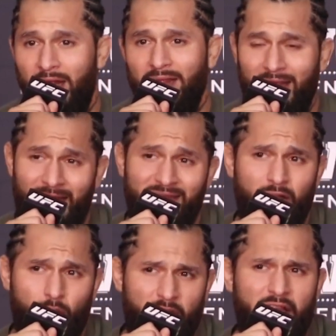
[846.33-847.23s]
And I
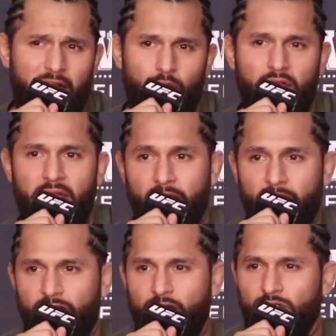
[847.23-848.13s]
did want to hit him with it in
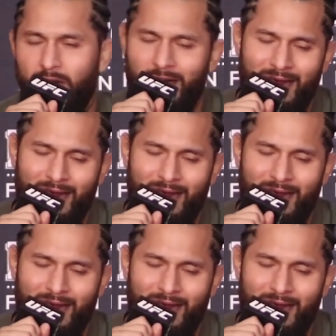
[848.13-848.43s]
the first round.